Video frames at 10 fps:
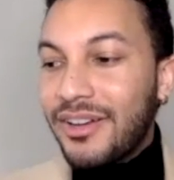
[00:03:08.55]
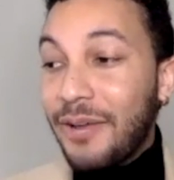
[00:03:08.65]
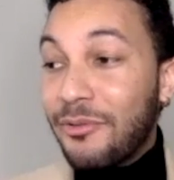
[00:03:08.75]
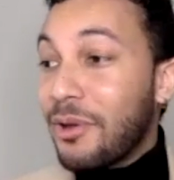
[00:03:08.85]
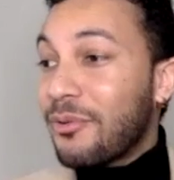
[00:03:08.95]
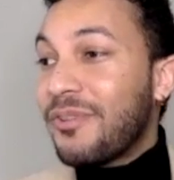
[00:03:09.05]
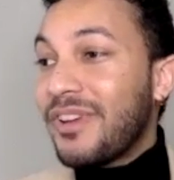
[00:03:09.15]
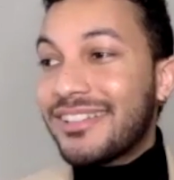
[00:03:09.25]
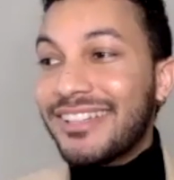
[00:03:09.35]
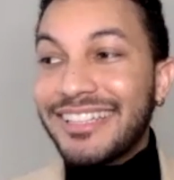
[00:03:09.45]
Have you ever
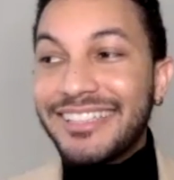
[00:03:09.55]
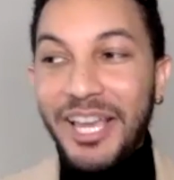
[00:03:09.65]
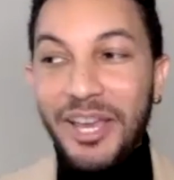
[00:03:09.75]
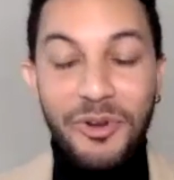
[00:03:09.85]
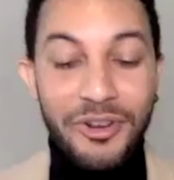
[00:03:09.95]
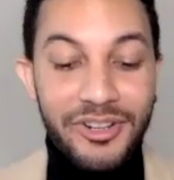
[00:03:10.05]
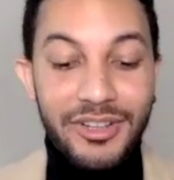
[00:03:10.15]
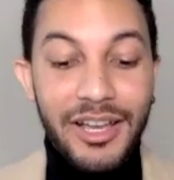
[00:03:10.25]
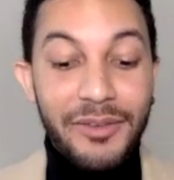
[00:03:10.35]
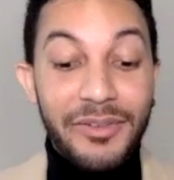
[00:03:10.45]
faced an Xavier in your life?